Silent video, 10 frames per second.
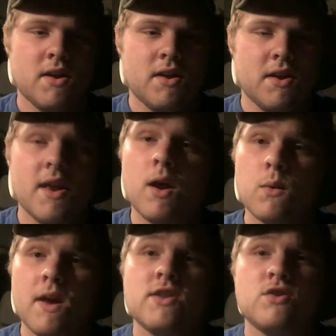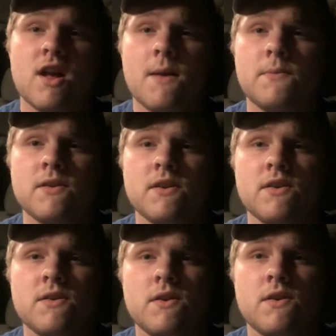Nitto Ridge Grappler
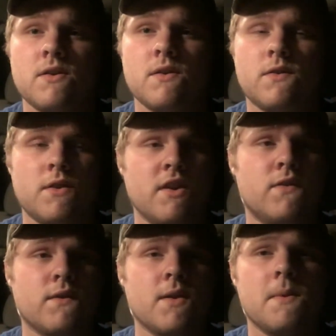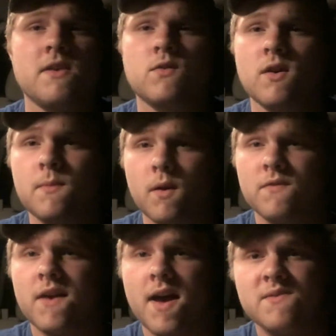33 by
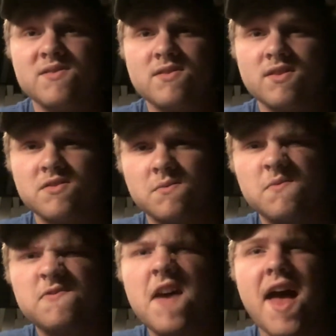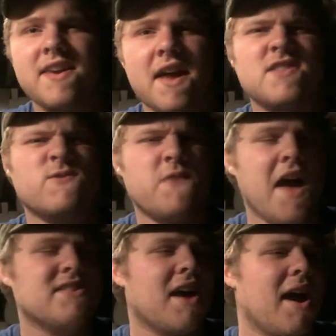12.5s. And some nice
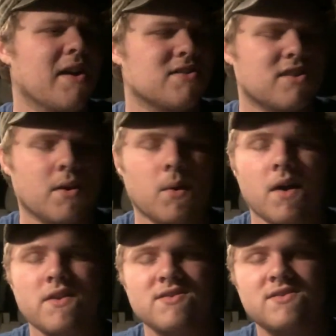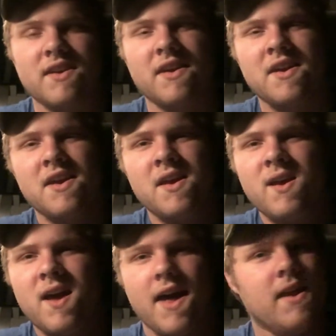fat tires to go on this thing.
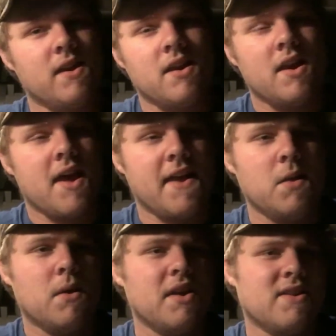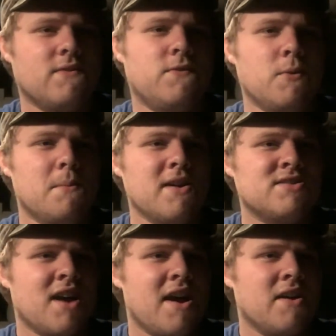I didn't want to get the full mud
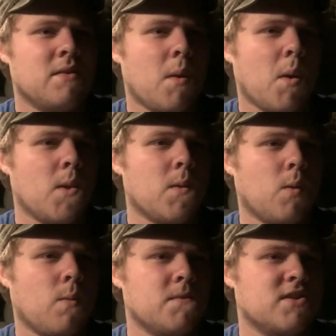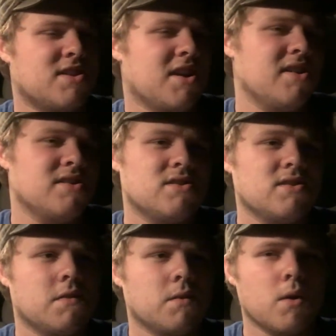tire just because
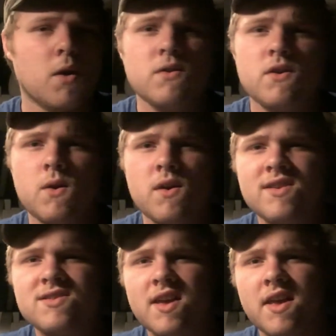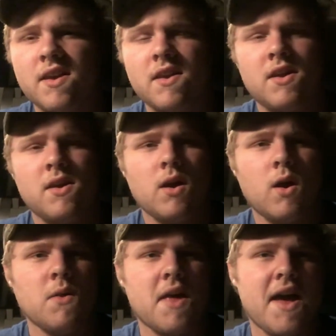of the road noise and
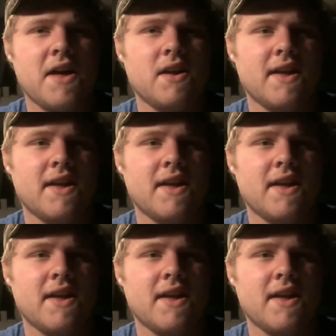all that.